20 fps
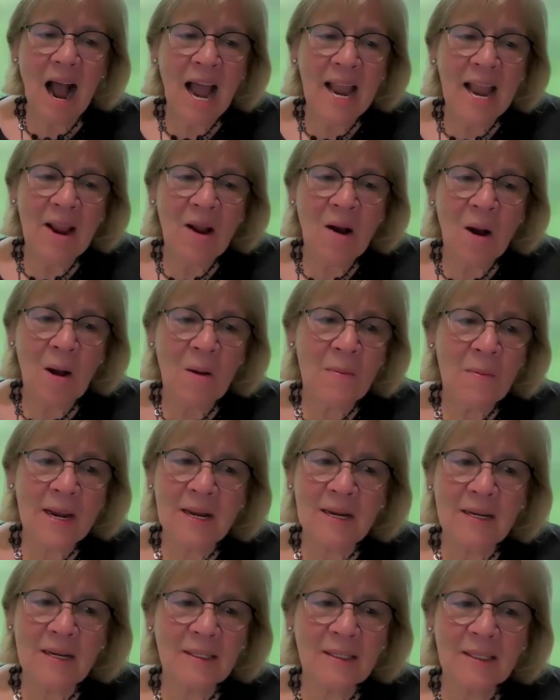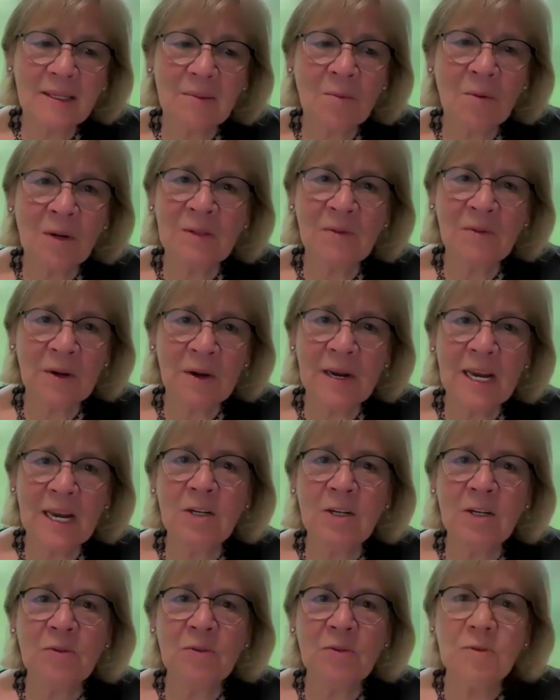I always was very
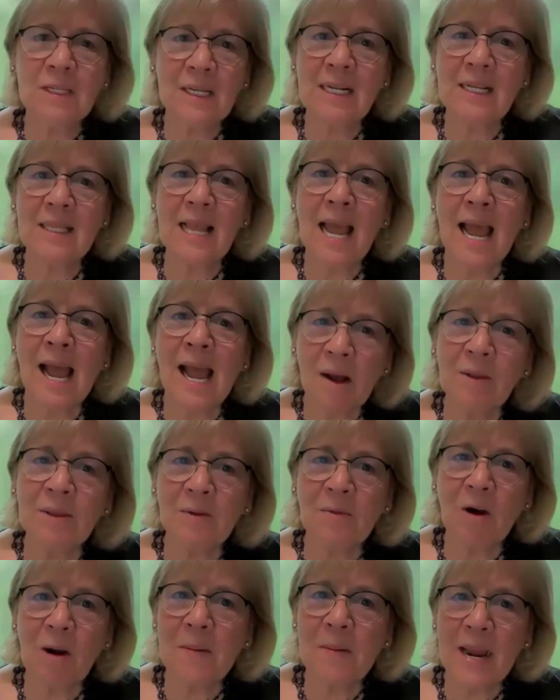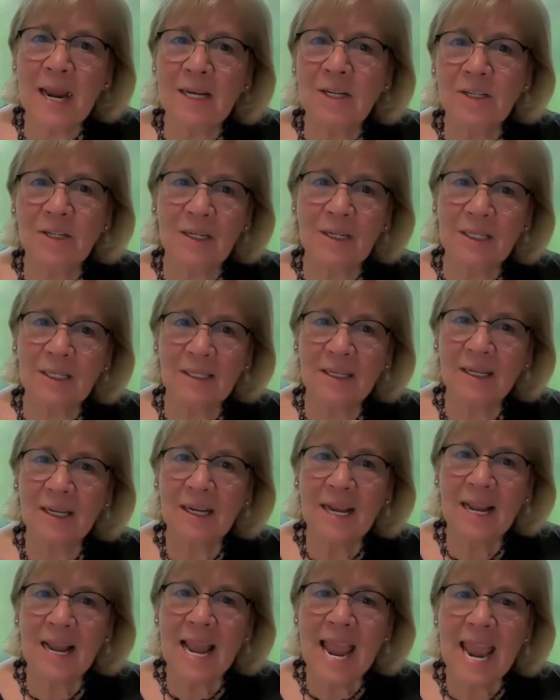interested in the health of our patients.
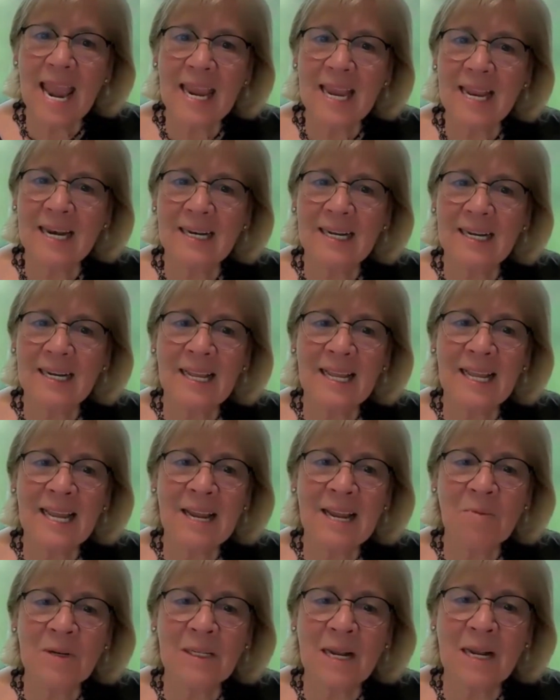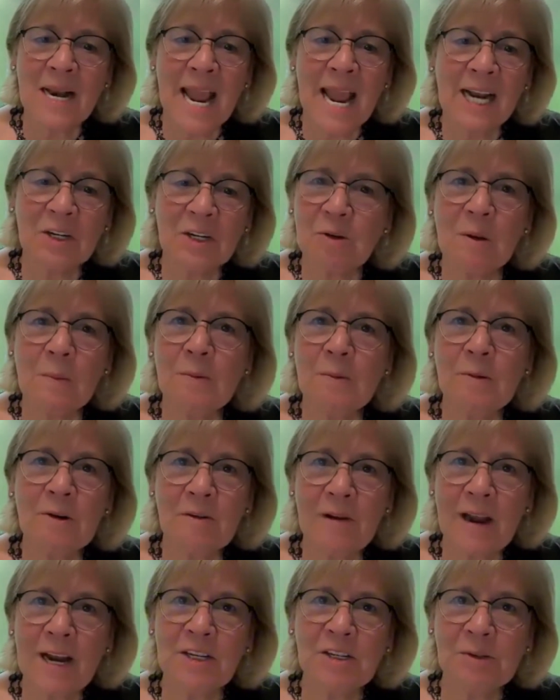And it was a natural
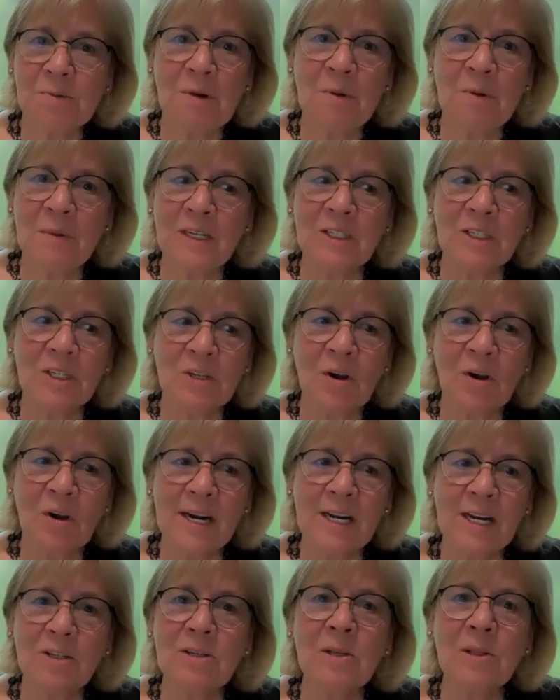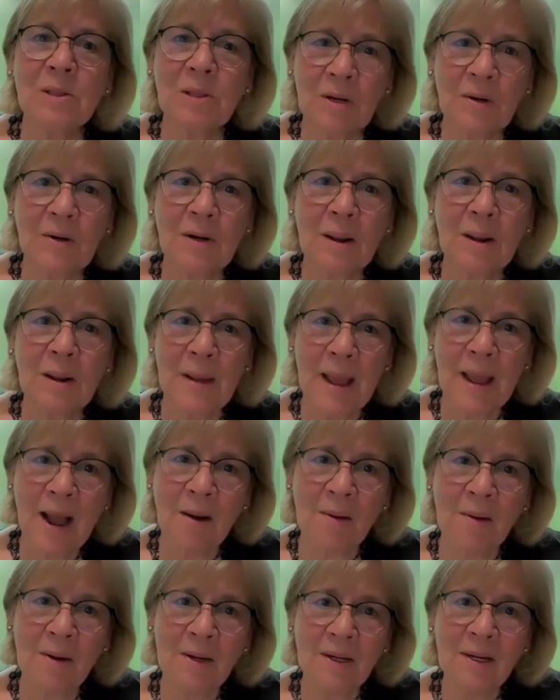progression when we started to learn
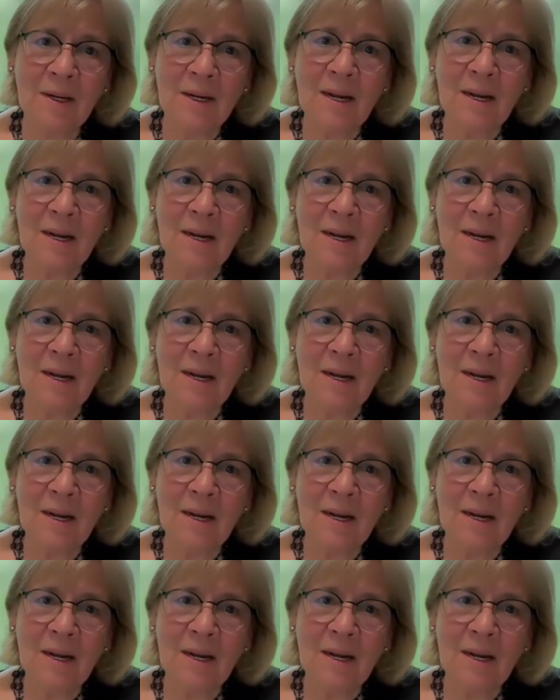about